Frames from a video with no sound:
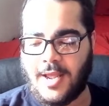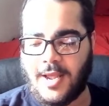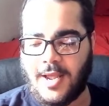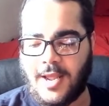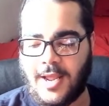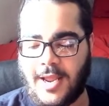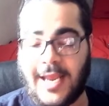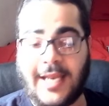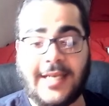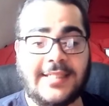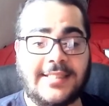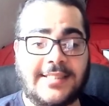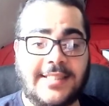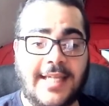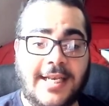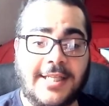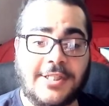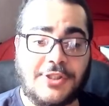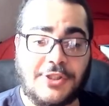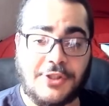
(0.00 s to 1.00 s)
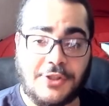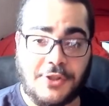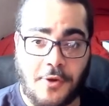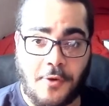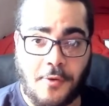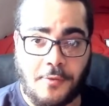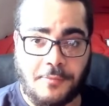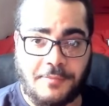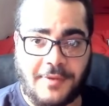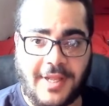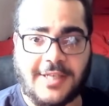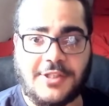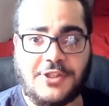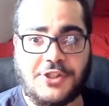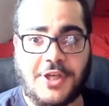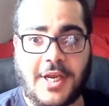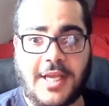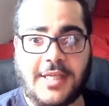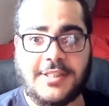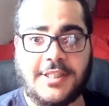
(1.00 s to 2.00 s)
it is set in stone that
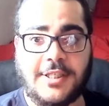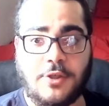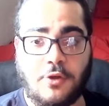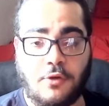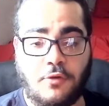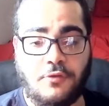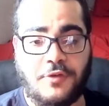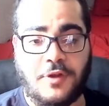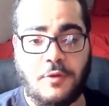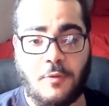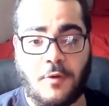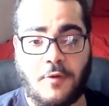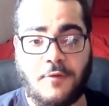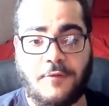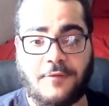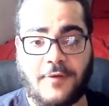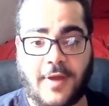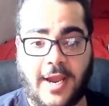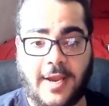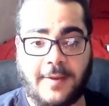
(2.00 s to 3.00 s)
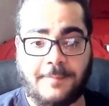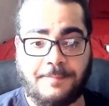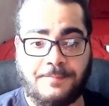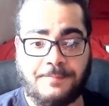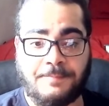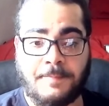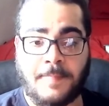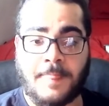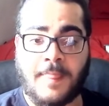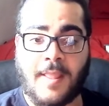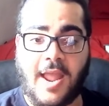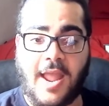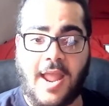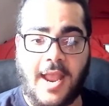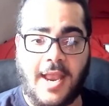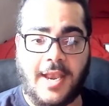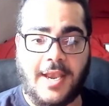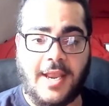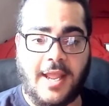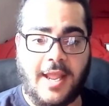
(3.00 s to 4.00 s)
Shanks and Luffy will fight.
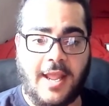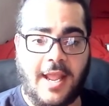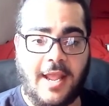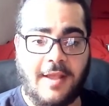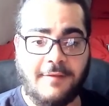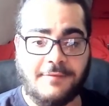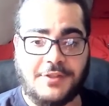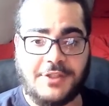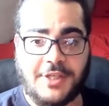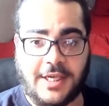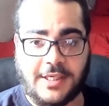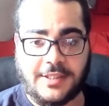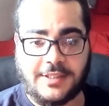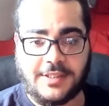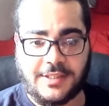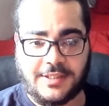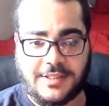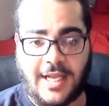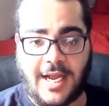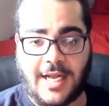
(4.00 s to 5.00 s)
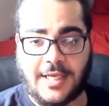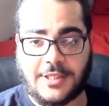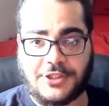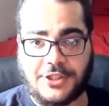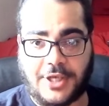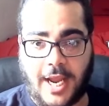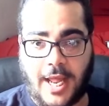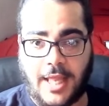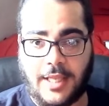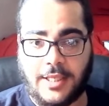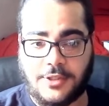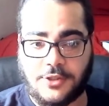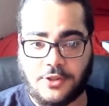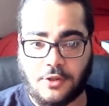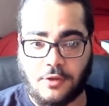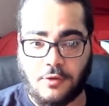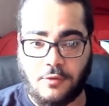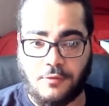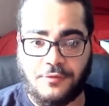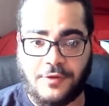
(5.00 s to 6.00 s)
And if Shanks does not challenge
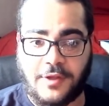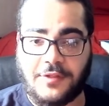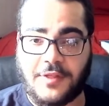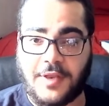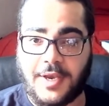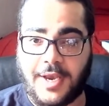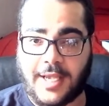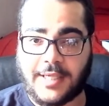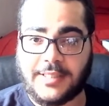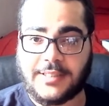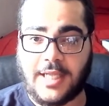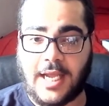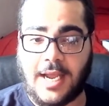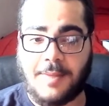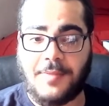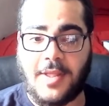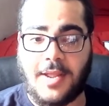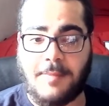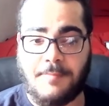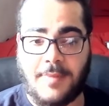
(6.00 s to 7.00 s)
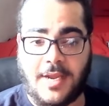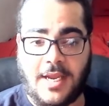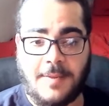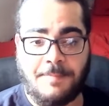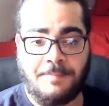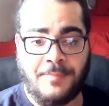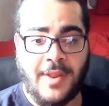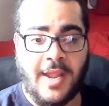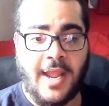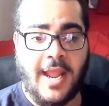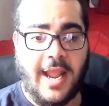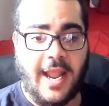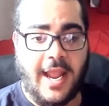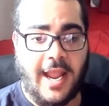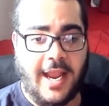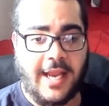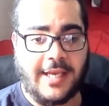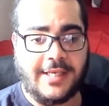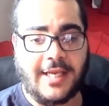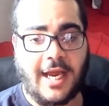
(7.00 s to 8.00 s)
Luffy the next time they meet,
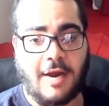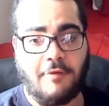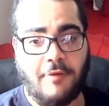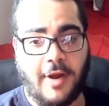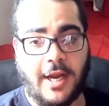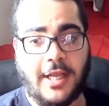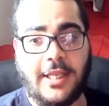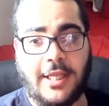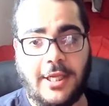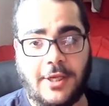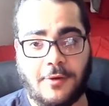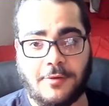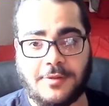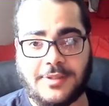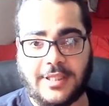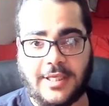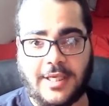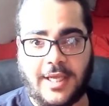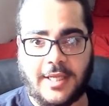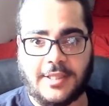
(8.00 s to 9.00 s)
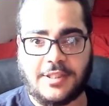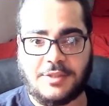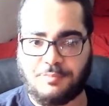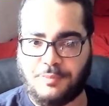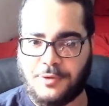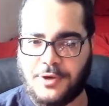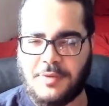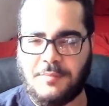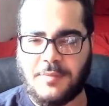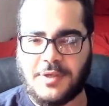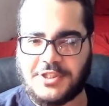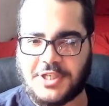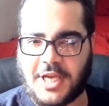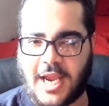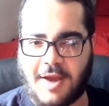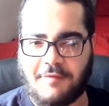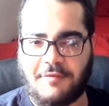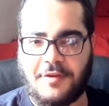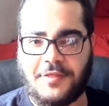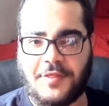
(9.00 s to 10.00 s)
it directly goes against pretty much
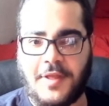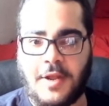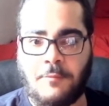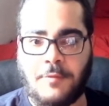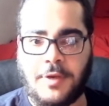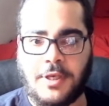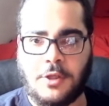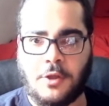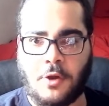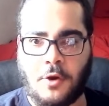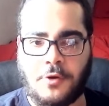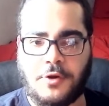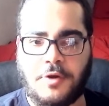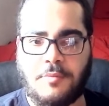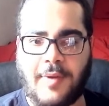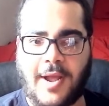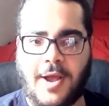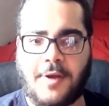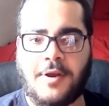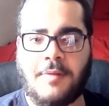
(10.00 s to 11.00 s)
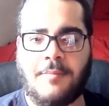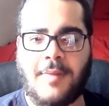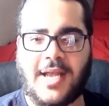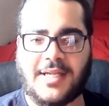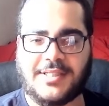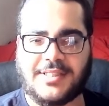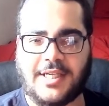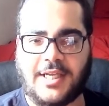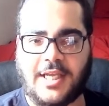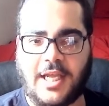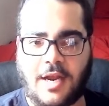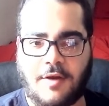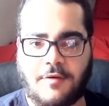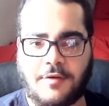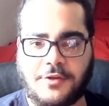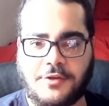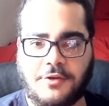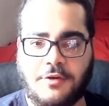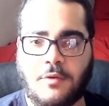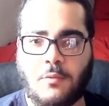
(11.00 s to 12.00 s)
everything we've learned about him as a
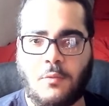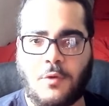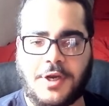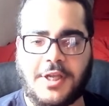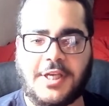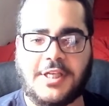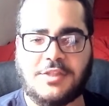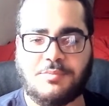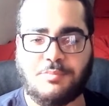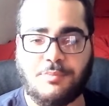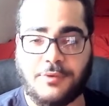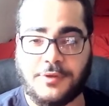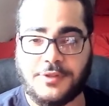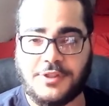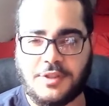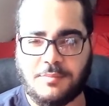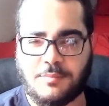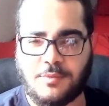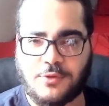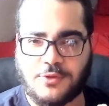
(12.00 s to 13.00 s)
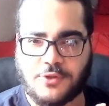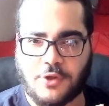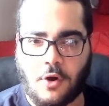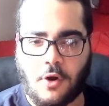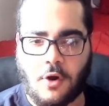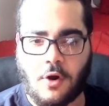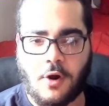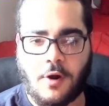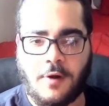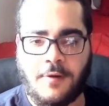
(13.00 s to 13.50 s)
character and what his principles are